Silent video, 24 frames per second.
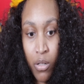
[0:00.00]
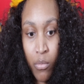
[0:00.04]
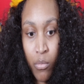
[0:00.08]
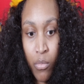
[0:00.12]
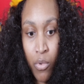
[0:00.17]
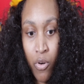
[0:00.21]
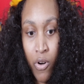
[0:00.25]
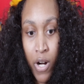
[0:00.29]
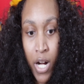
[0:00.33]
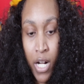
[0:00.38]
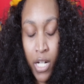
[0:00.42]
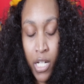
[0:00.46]

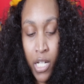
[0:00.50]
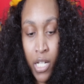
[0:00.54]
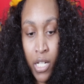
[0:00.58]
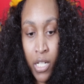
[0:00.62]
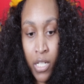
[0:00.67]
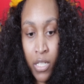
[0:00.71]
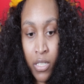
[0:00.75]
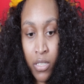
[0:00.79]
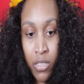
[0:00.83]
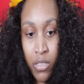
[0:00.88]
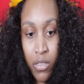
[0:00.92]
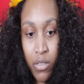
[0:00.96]

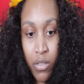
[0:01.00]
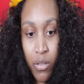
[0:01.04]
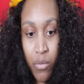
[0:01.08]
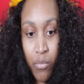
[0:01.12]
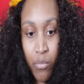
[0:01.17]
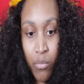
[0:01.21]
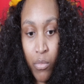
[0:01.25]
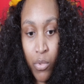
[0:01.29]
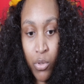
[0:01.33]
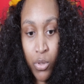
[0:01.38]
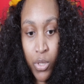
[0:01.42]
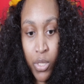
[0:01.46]
Moroccan,
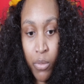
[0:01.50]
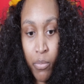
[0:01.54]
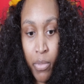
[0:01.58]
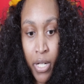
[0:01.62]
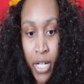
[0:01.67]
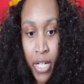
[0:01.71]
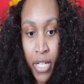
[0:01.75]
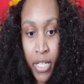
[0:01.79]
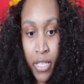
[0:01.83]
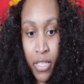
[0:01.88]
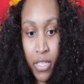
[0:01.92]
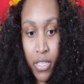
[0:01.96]

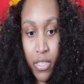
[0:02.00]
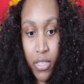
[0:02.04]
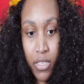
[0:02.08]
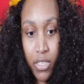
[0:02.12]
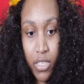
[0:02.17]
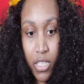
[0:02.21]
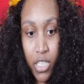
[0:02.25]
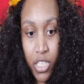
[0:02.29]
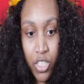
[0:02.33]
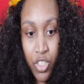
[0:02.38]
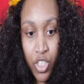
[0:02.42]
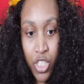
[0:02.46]
Mozabite,
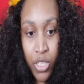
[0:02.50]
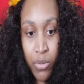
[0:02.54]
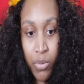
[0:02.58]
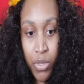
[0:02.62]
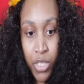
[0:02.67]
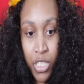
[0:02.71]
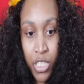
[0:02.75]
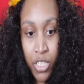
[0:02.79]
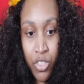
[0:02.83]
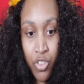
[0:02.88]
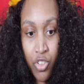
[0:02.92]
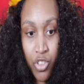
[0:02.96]

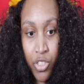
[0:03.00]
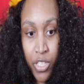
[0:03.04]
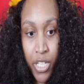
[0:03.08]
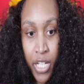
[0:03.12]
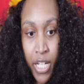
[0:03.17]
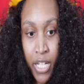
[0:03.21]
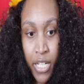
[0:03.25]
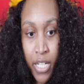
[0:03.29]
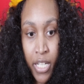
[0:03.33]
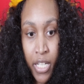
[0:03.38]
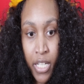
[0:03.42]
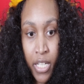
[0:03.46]
Egyptian,
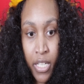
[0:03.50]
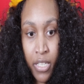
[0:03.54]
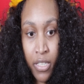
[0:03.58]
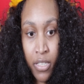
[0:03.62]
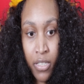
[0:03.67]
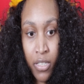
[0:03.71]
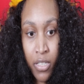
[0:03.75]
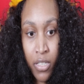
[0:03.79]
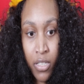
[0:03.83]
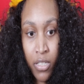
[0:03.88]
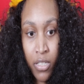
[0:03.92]
Jordanian,